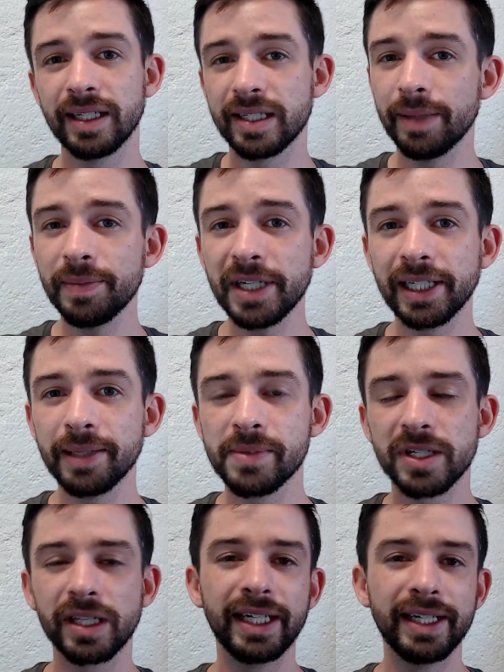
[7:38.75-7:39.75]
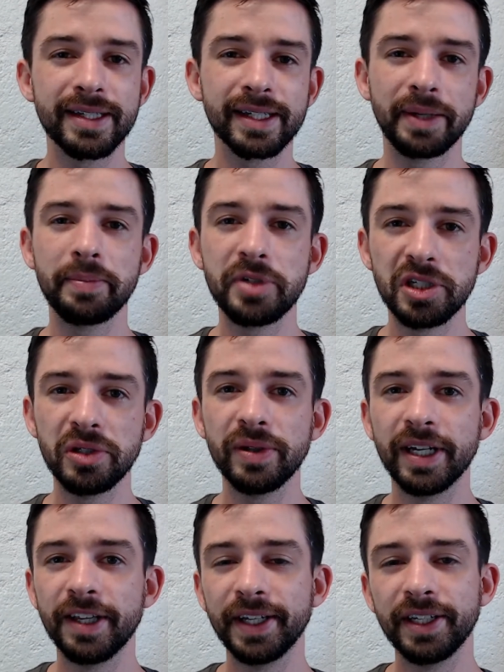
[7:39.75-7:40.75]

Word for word: sometimes clients come to you and they